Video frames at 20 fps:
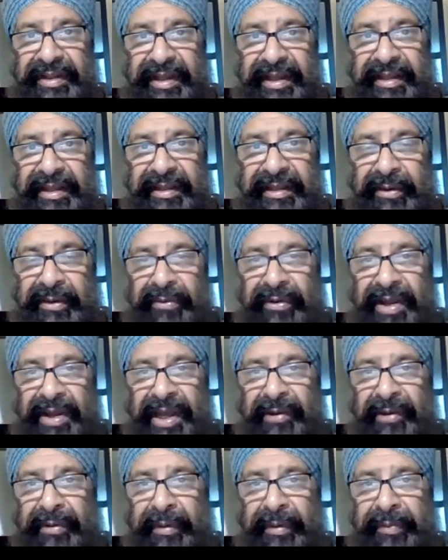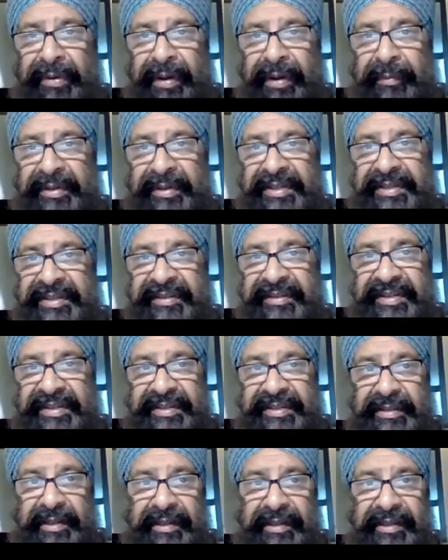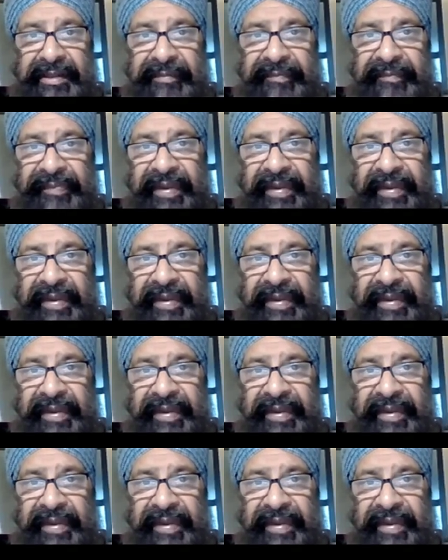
and lower airway parameters in this study?